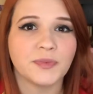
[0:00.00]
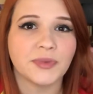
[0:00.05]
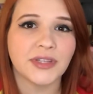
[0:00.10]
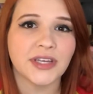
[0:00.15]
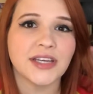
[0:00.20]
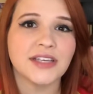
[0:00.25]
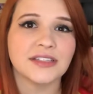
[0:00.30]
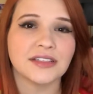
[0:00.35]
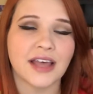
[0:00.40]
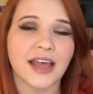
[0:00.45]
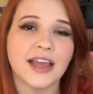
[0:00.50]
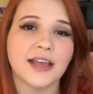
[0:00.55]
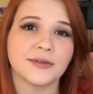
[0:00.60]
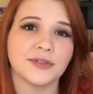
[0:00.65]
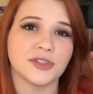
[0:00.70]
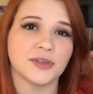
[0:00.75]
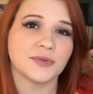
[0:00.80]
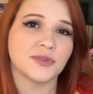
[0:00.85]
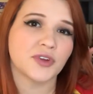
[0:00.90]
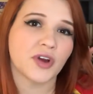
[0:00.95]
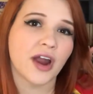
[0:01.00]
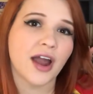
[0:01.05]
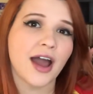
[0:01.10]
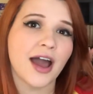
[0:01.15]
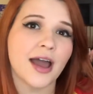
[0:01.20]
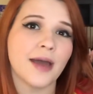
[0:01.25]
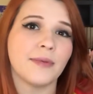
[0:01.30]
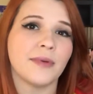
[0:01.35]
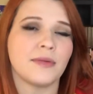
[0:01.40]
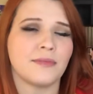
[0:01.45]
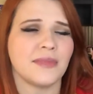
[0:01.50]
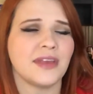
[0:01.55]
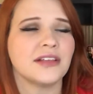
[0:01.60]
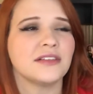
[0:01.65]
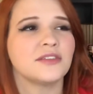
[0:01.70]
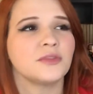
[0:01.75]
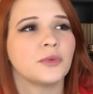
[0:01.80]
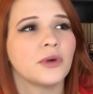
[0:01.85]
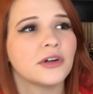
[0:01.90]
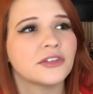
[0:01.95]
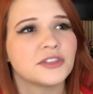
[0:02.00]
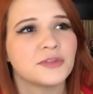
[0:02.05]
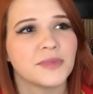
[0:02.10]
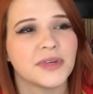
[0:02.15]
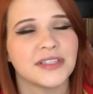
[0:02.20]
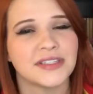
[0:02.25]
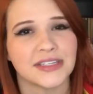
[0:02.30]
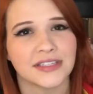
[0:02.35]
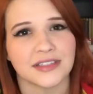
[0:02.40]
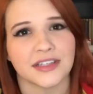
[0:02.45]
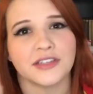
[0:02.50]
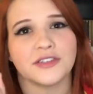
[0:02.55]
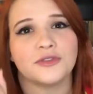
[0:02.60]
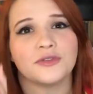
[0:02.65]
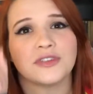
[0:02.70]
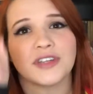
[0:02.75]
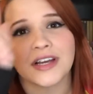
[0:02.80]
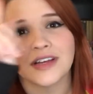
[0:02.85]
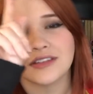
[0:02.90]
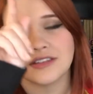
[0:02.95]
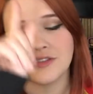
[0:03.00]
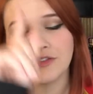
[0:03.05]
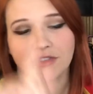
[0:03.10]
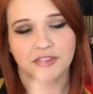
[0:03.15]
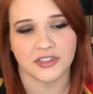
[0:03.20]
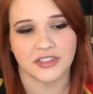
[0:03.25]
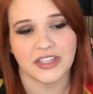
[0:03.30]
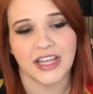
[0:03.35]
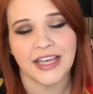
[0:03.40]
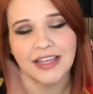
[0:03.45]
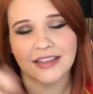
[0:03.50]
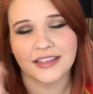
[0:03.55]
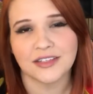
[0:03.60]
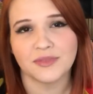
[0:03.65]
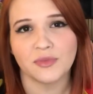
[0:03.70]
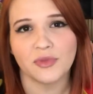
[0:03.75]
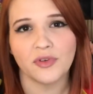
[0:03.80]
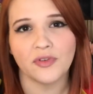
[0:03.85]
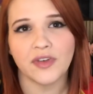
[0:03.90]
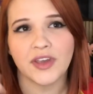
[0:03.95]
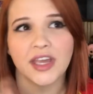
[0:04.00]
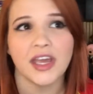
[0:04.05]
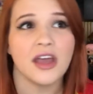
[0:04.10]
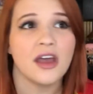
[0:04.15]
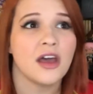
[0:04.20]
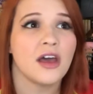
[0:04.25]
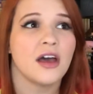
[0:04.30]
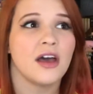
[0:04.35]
Please like and subscribe. It means the world to me. It takes like 2 seconds if you just like this movie.